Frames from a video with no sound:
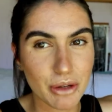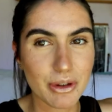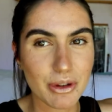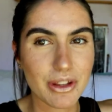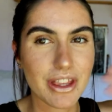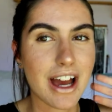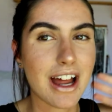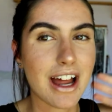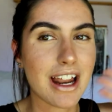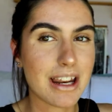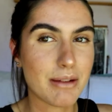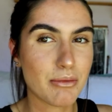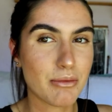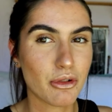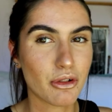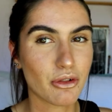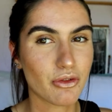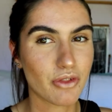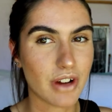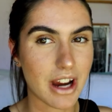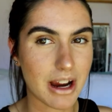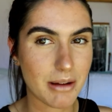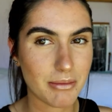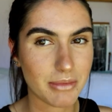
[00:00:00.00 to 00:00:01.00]
without any more
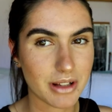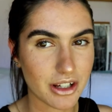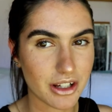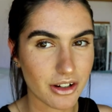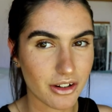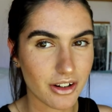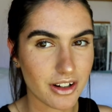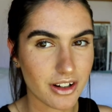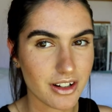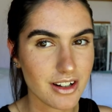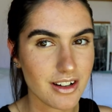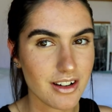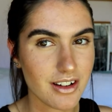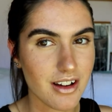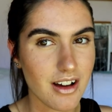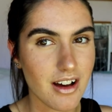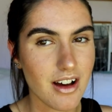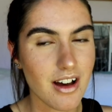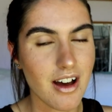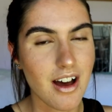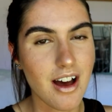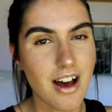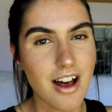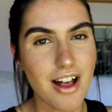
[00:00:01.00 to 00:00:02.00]
rambling on,
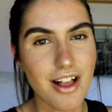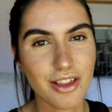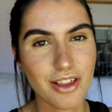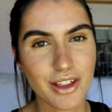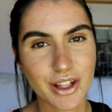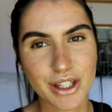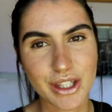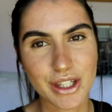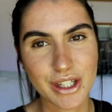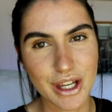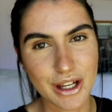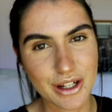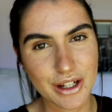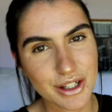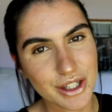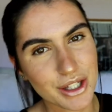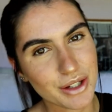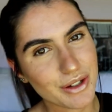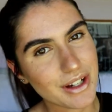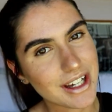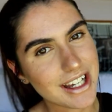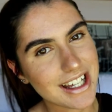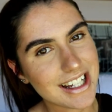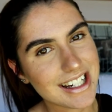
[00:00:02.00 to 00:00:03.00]
let's get to
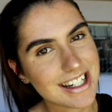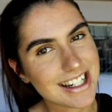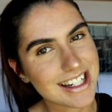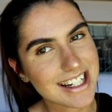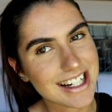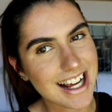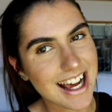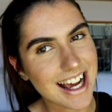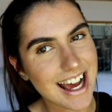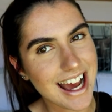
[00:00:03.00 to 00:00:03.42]
it.